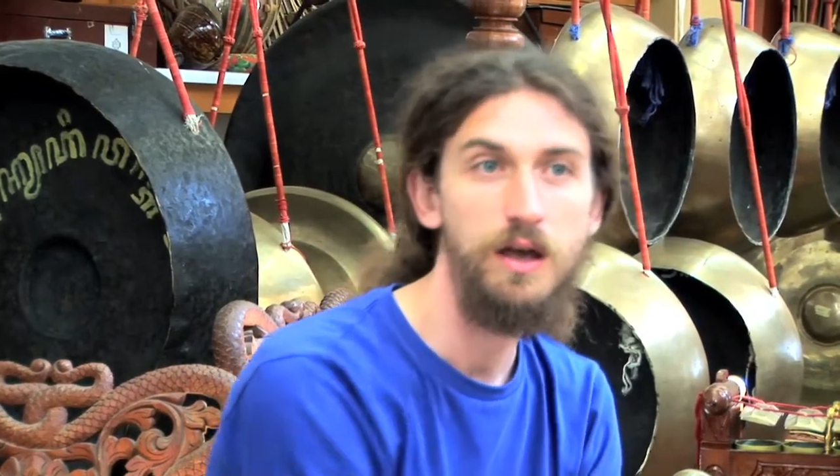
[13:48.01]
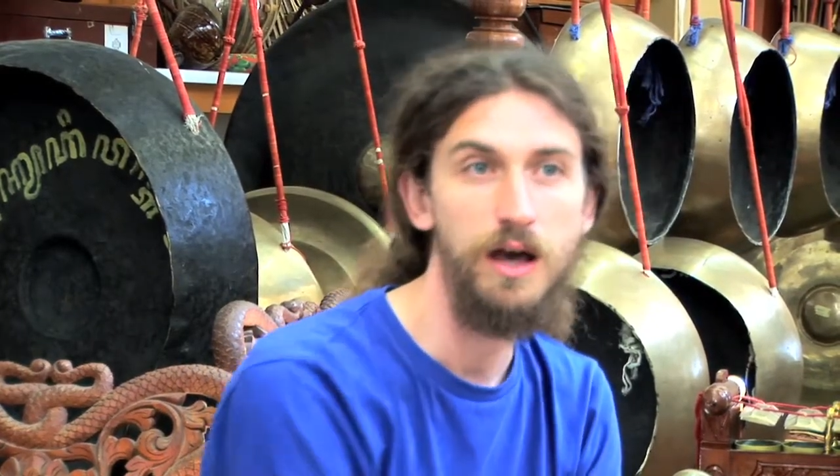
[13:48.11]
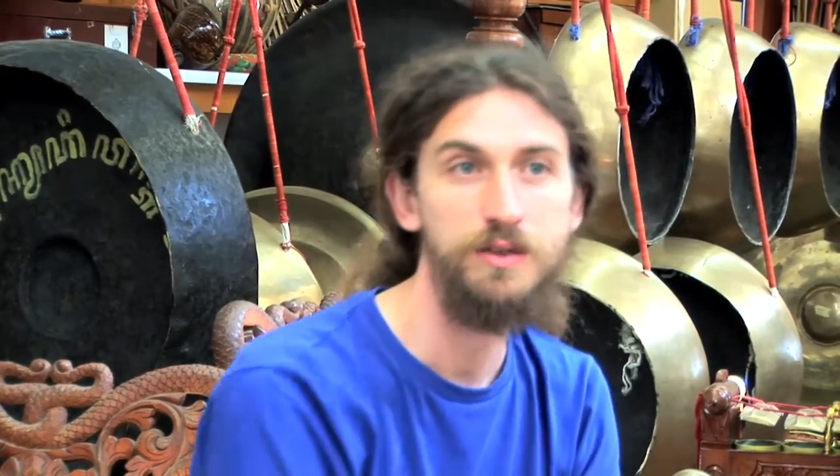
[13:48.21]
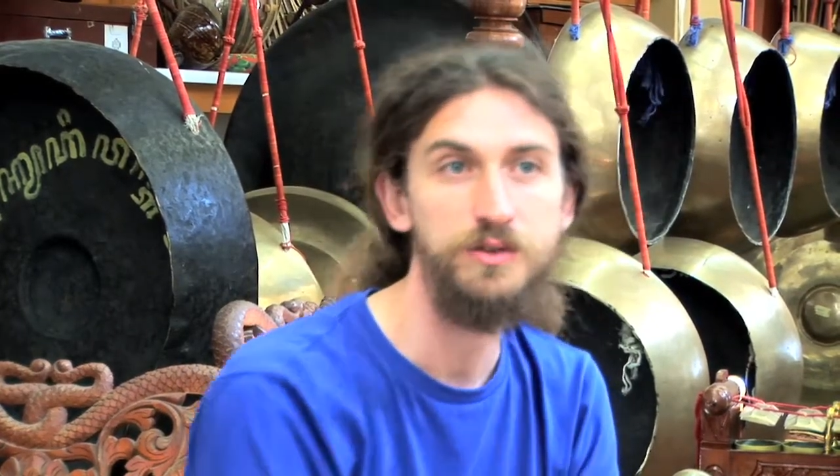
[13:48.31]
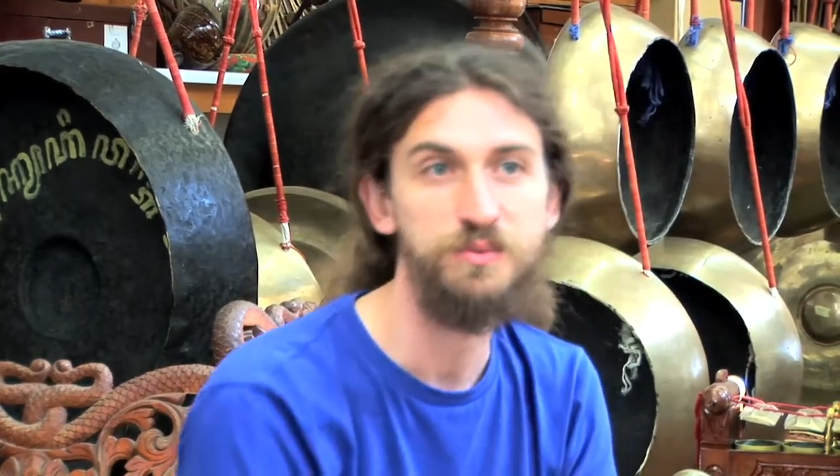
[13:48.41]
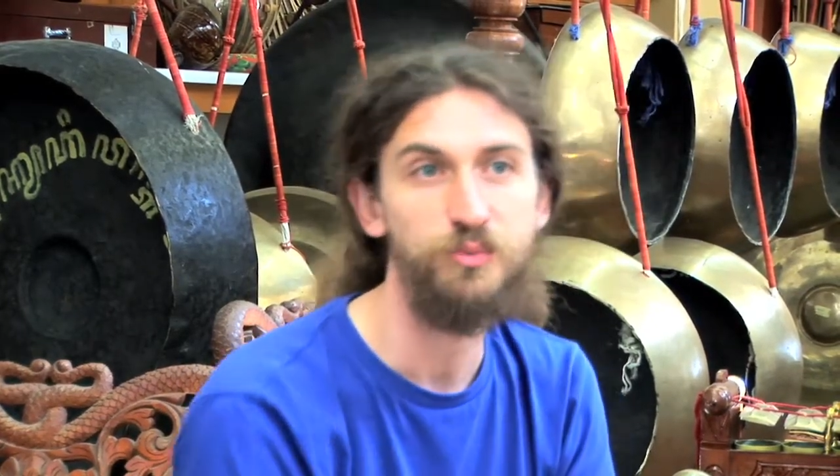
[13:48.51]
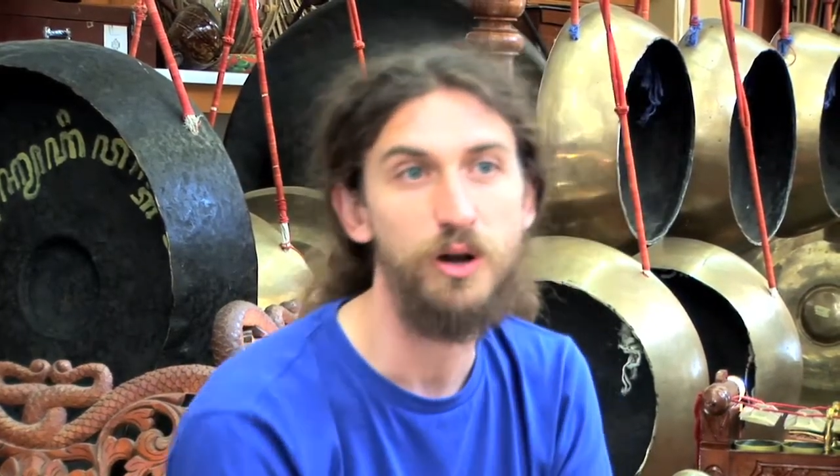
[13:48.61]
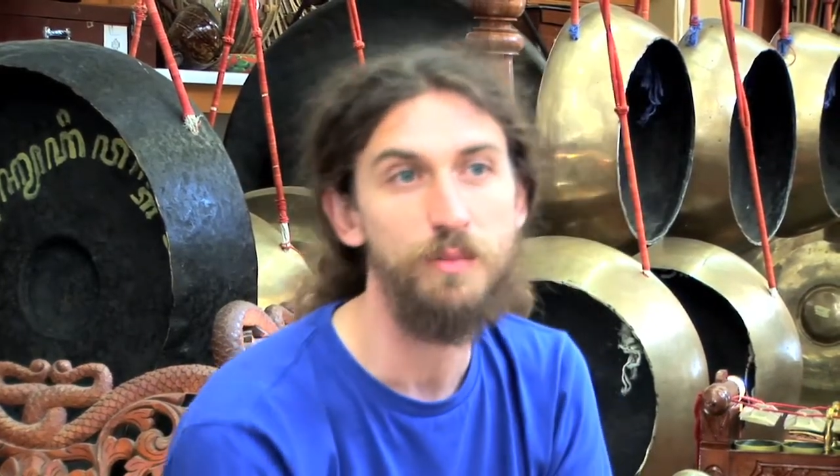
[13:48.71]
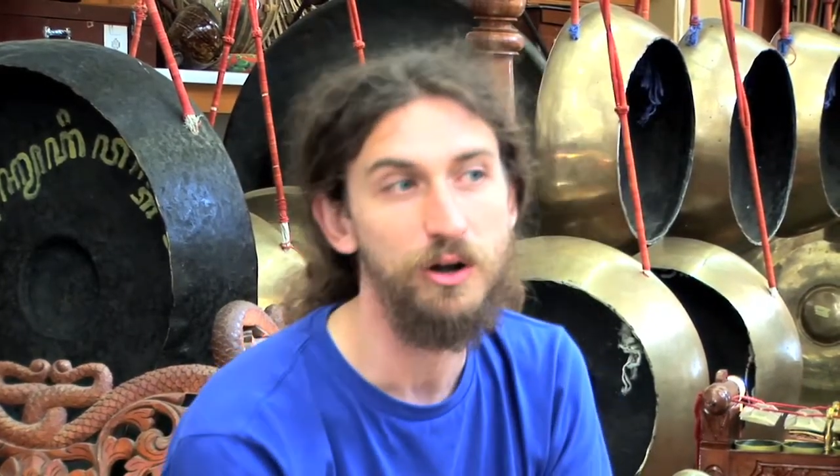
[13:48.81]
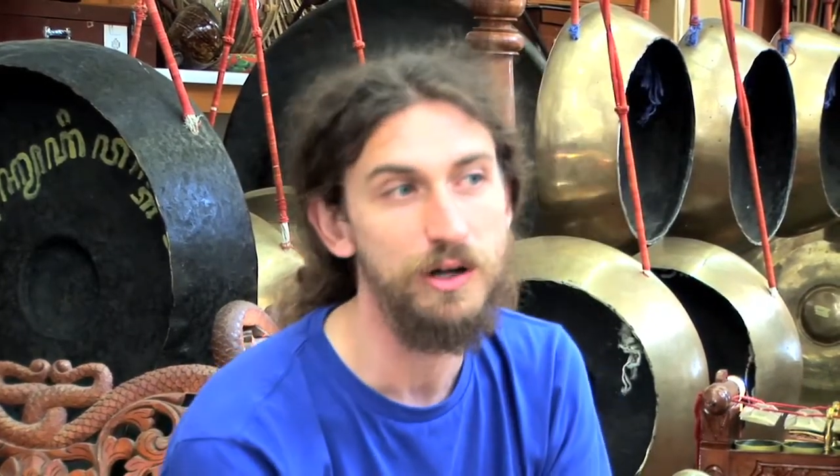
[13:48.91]
others
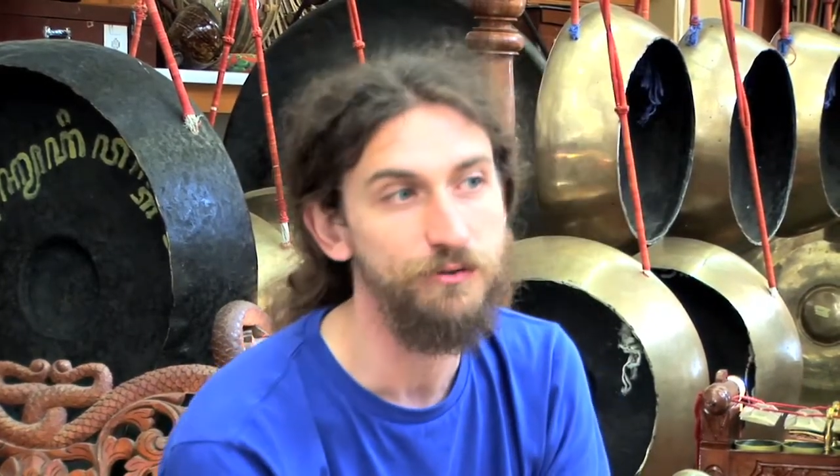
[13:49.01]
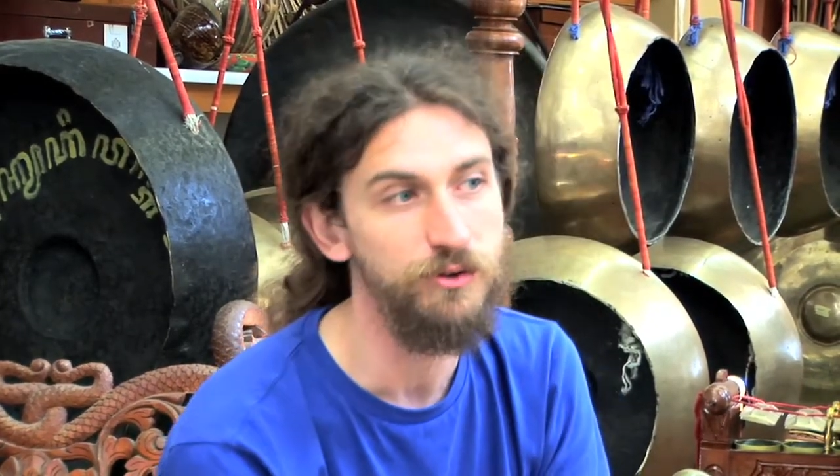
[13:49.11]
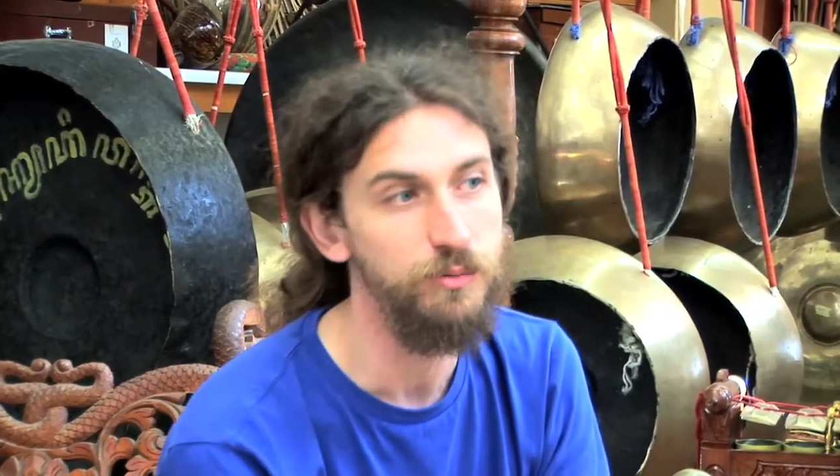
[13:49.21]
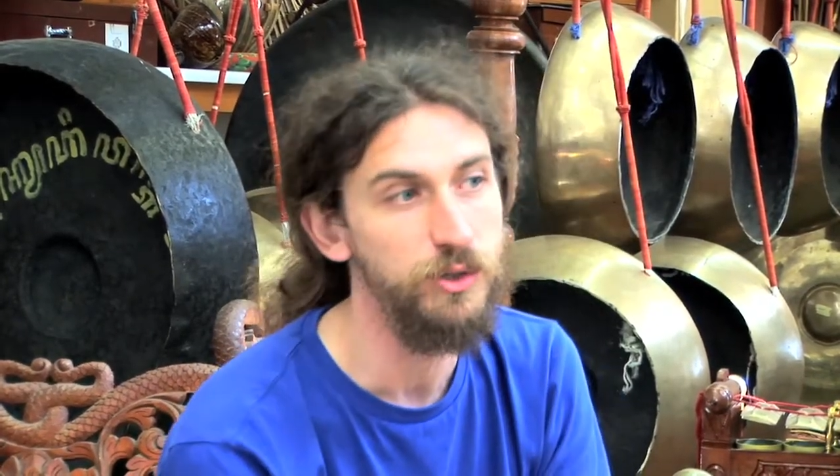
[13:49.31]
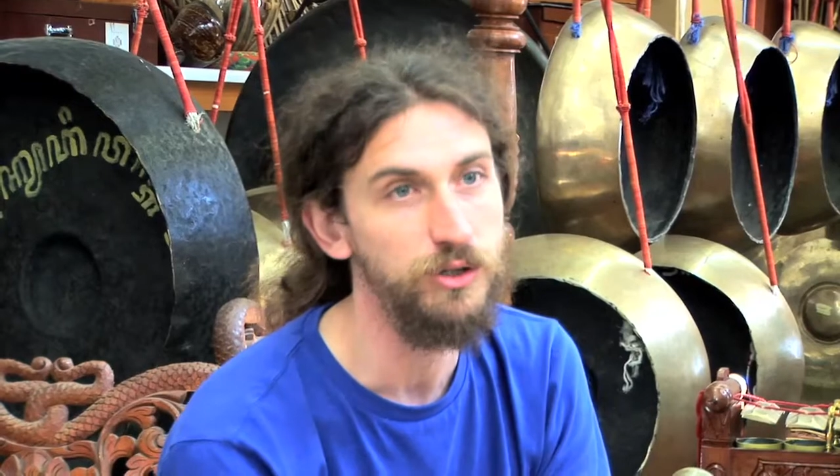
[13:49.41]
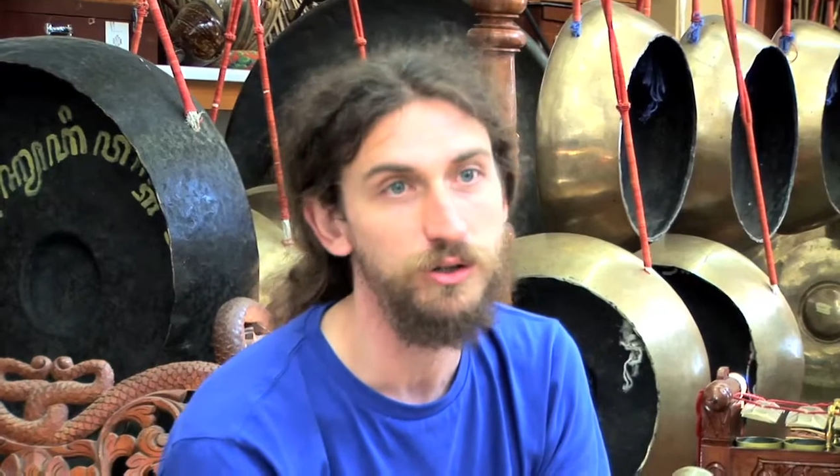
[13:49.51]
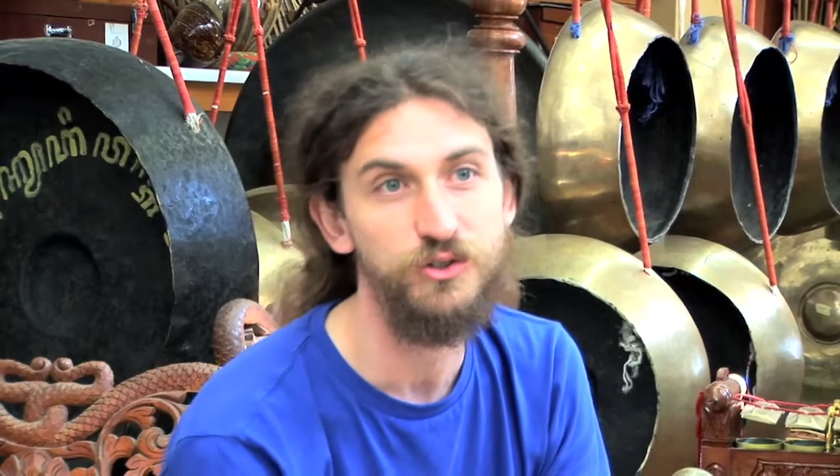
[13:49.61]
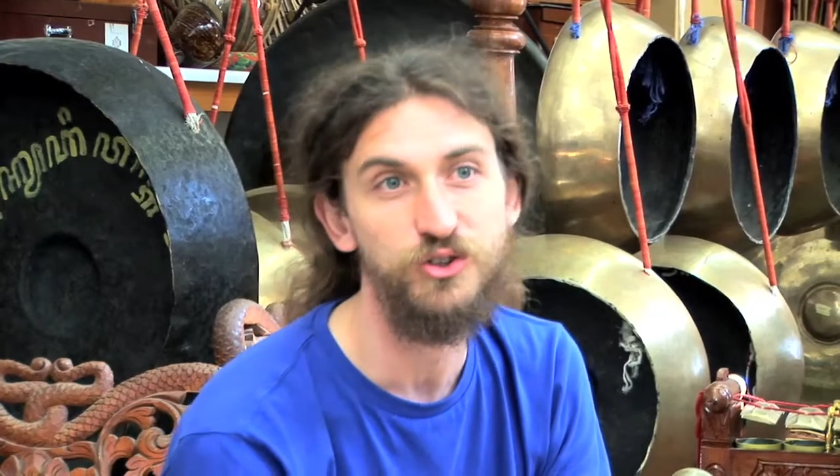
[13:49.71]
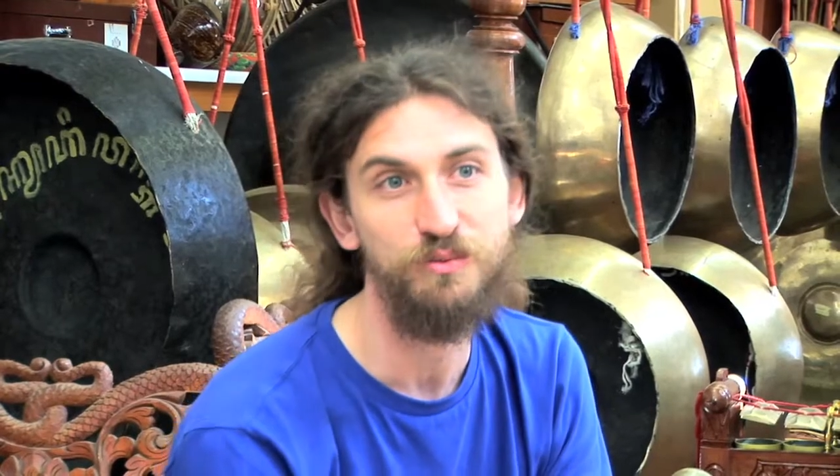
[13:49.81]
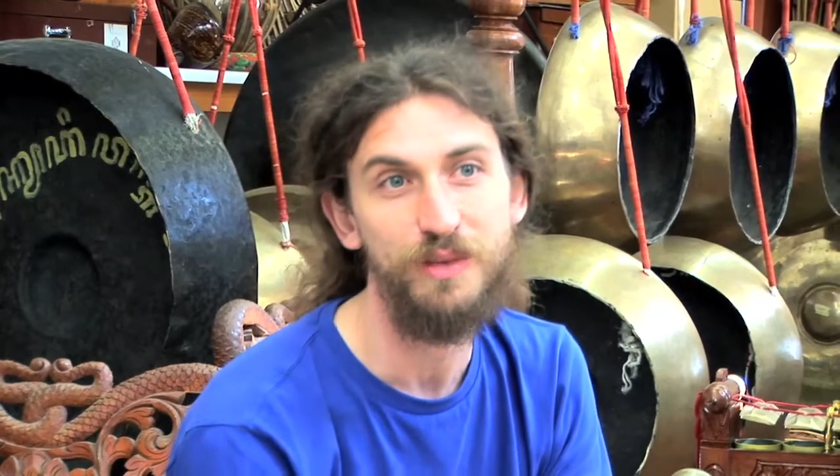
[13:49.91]
primarily from a
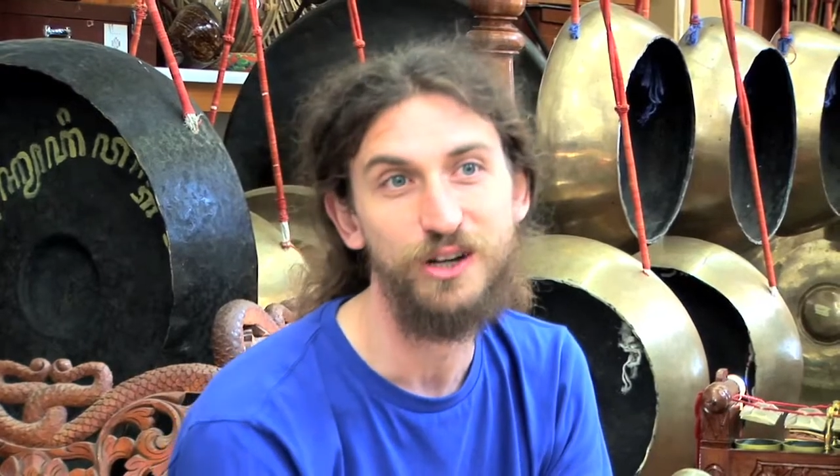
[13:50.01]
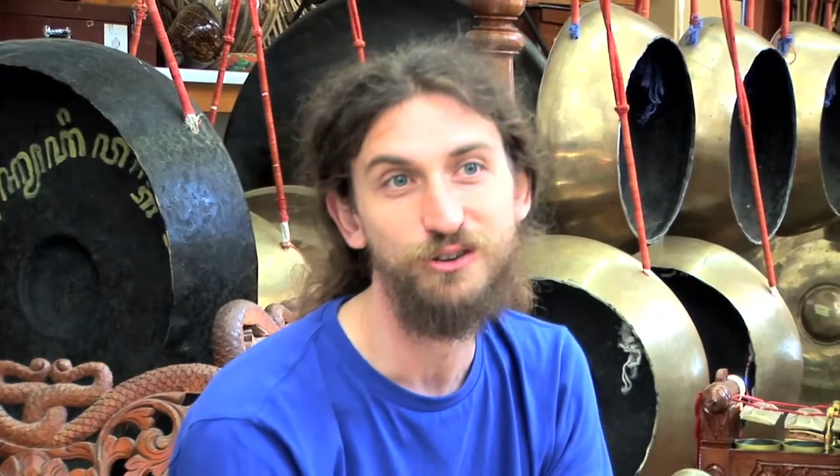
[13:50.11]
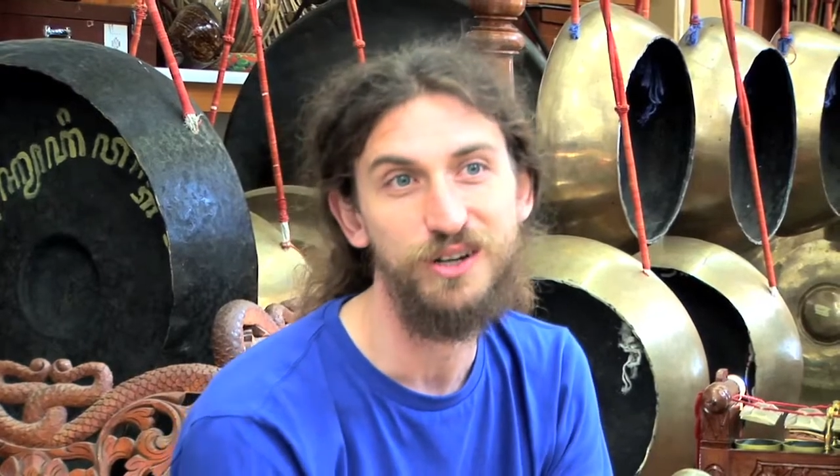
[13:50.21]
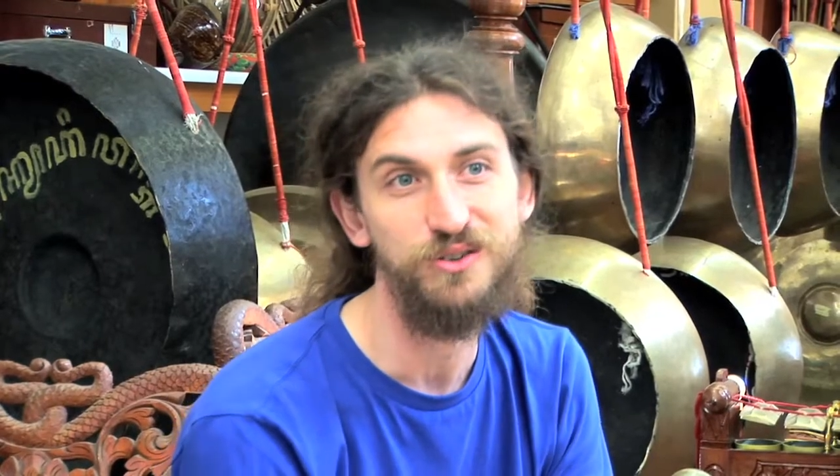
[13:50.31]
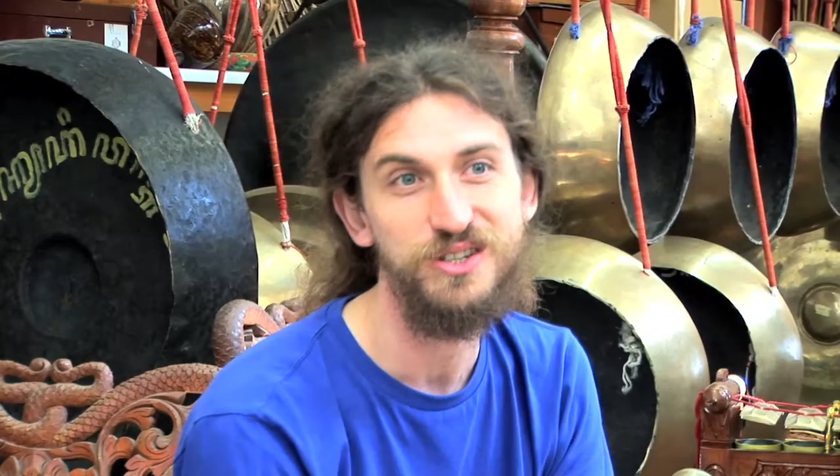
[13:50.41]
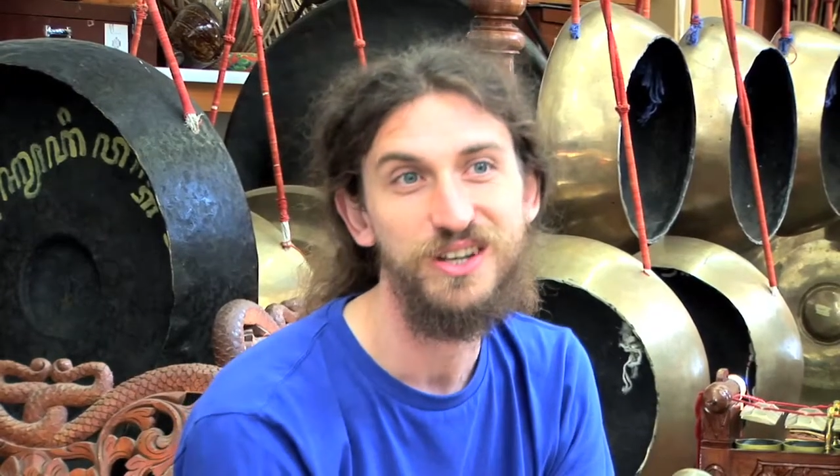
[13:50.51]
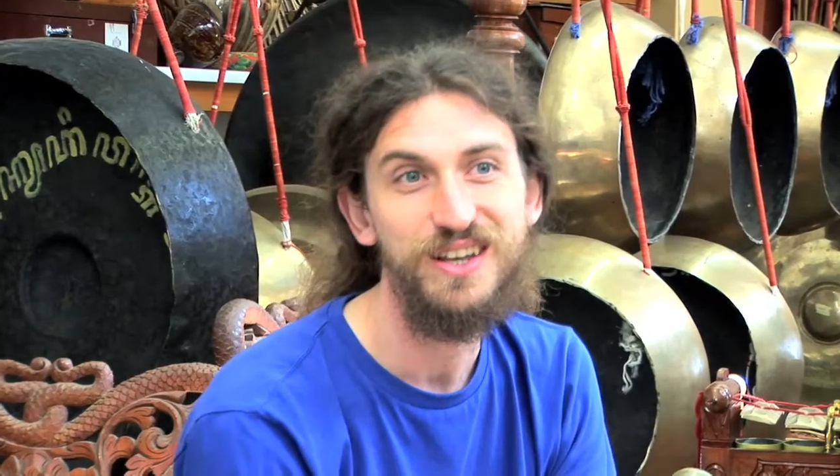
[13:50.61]
Keroncong background,